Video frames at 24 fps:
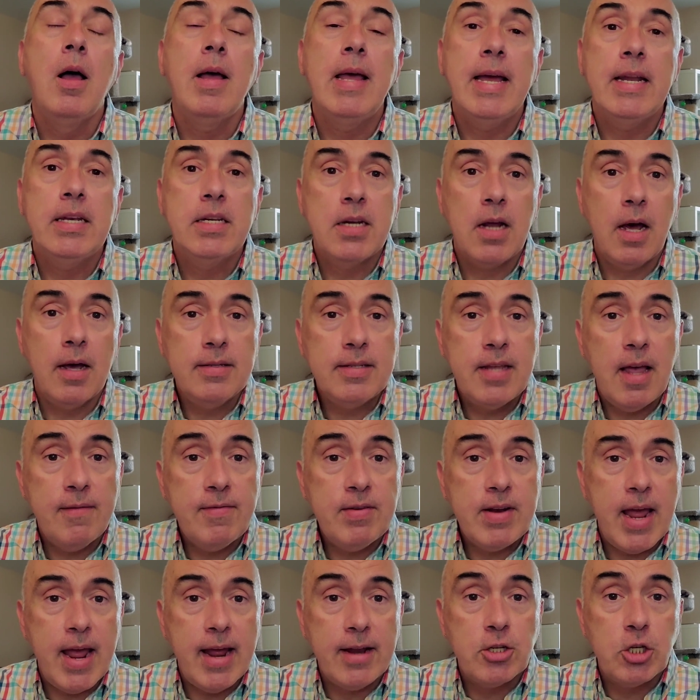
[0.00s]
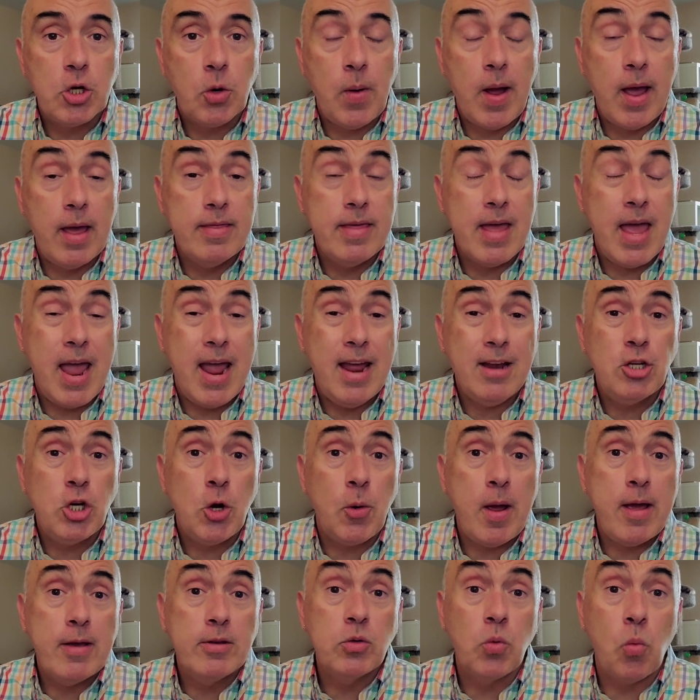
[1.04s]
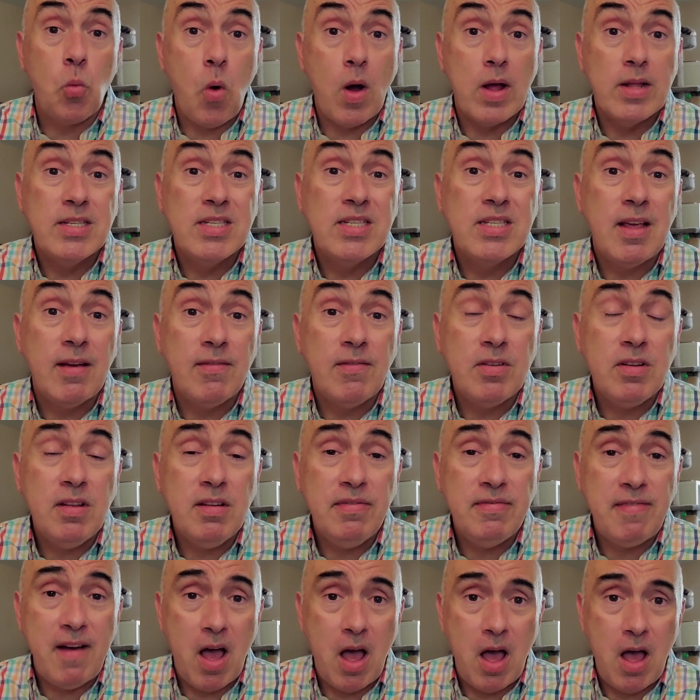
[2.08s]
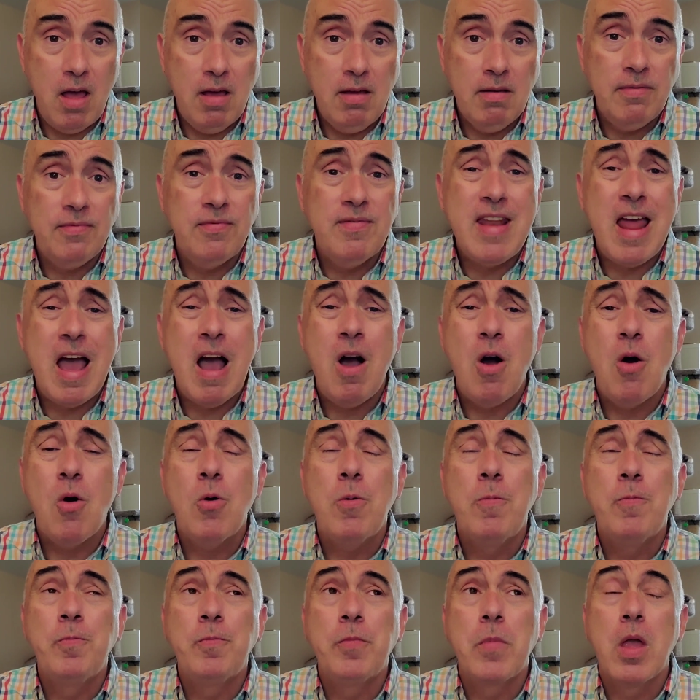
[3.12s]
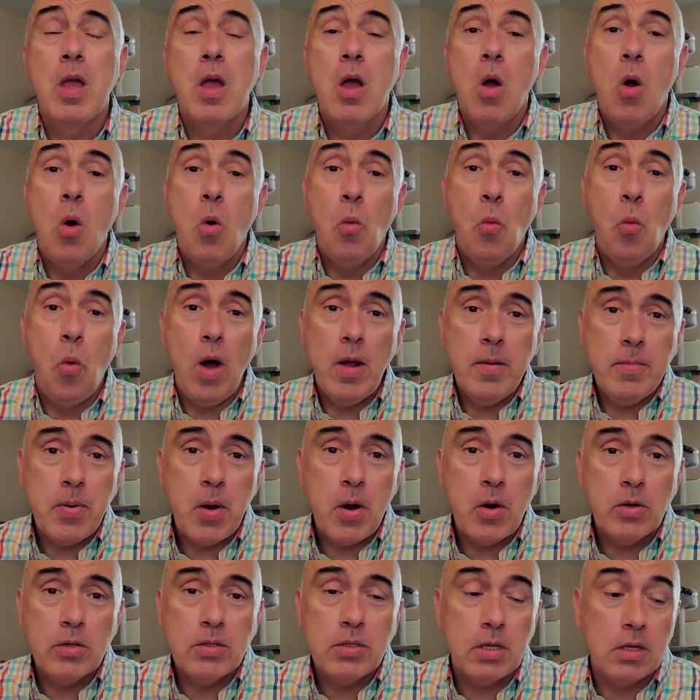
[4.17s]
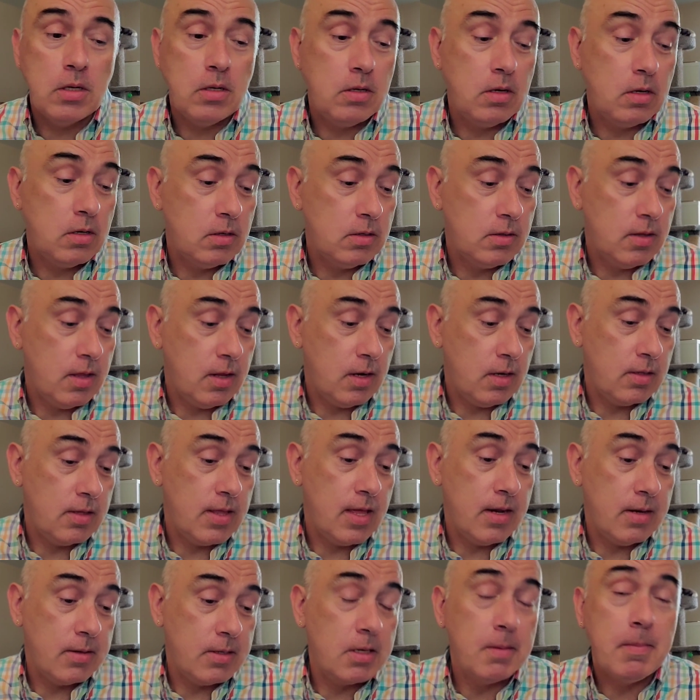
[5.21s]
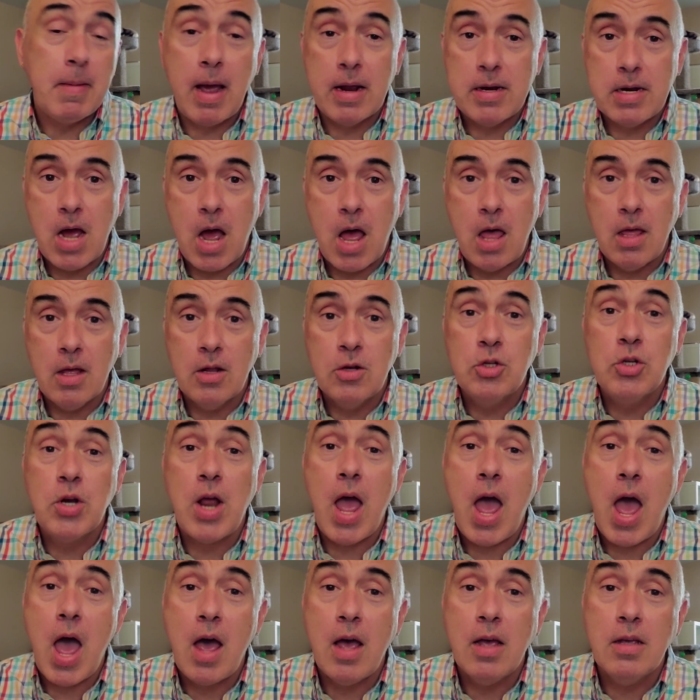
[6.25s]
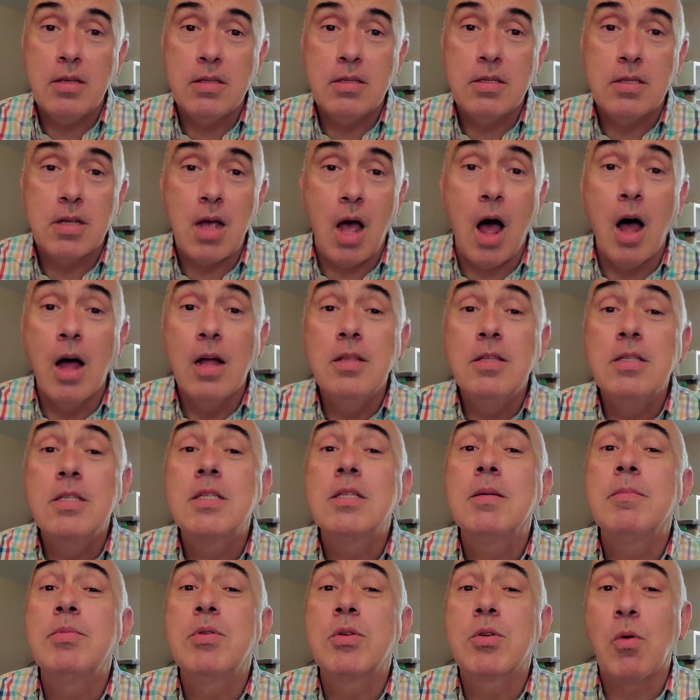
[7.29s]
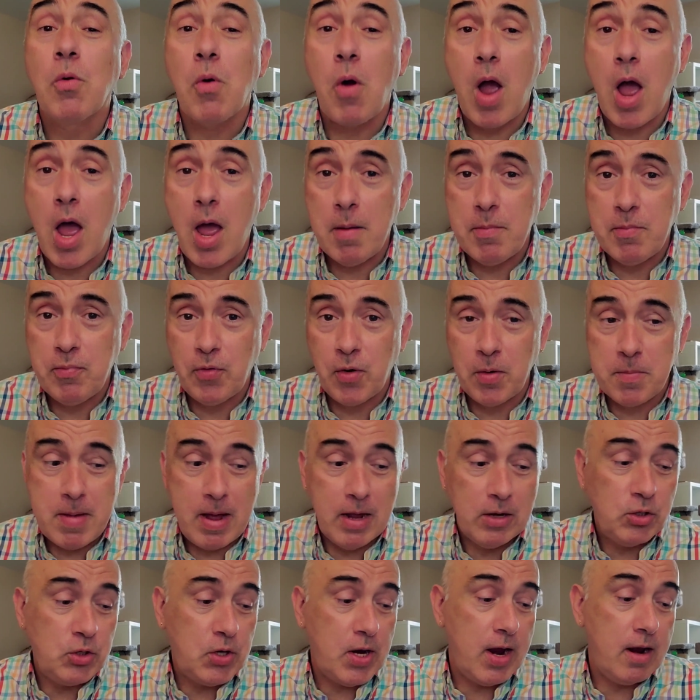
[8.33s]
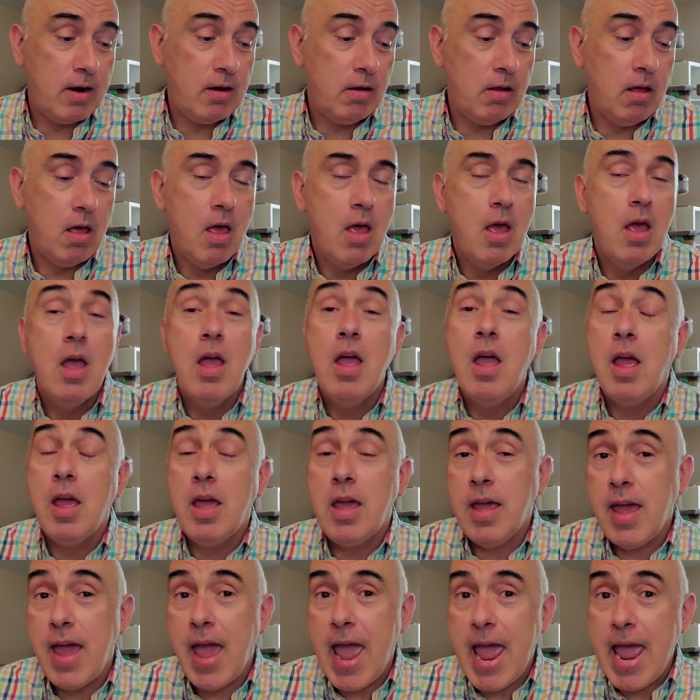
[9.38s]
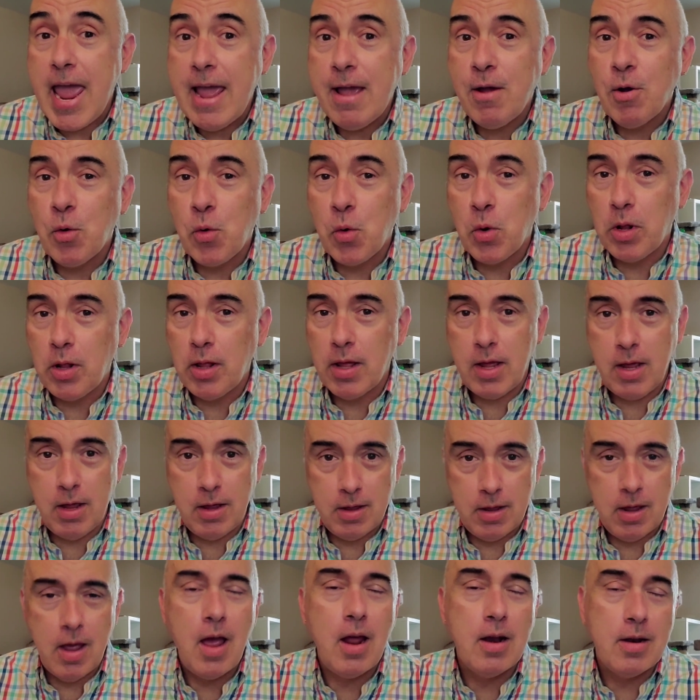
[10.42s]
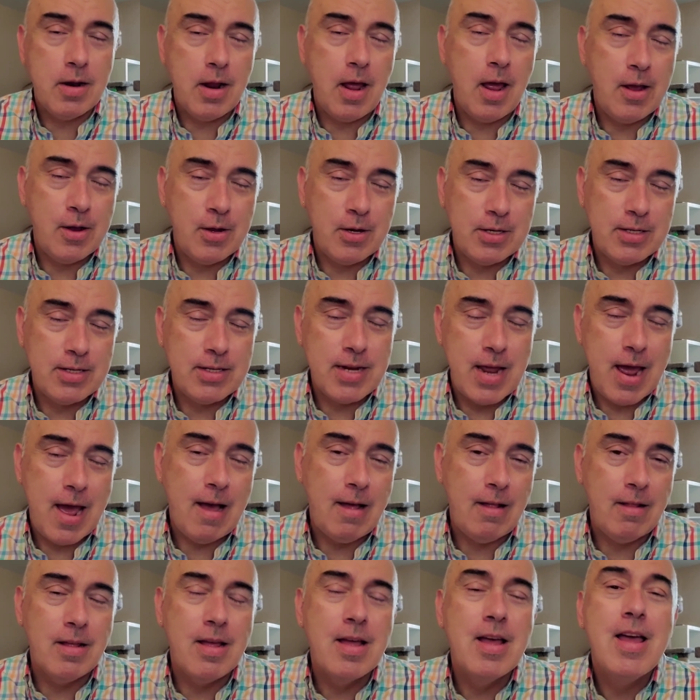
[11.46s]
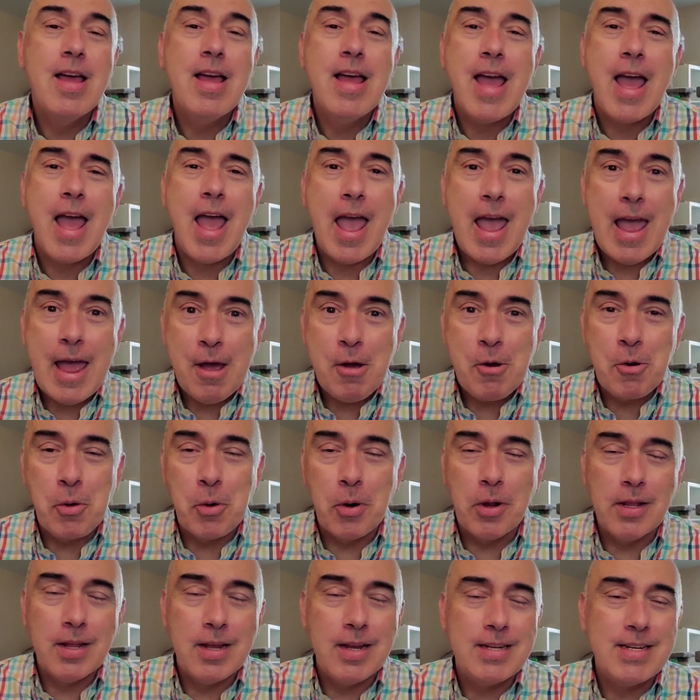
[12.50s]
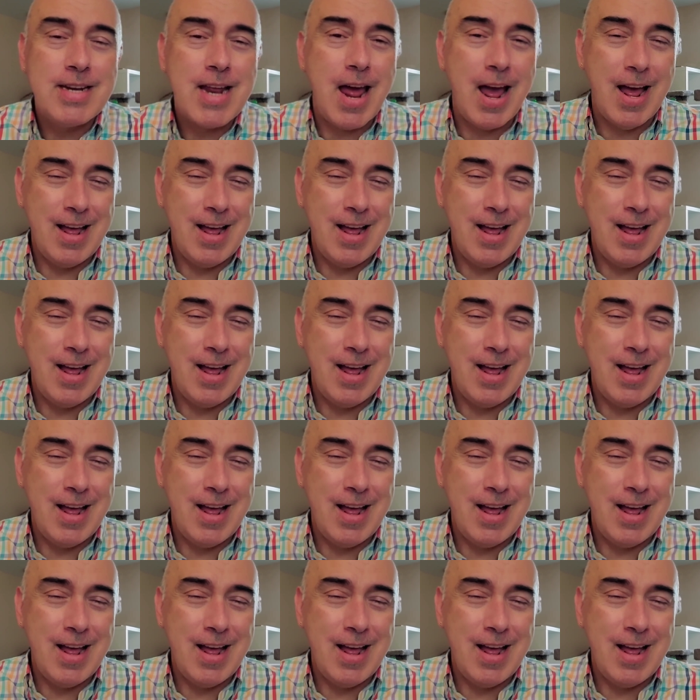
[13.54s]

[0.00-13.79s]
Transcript: It does have an HOA. The HOA is $175,000. Now, one person that to my knowledge has unsubscribed from my channel. he angrily, and I could tell, angrily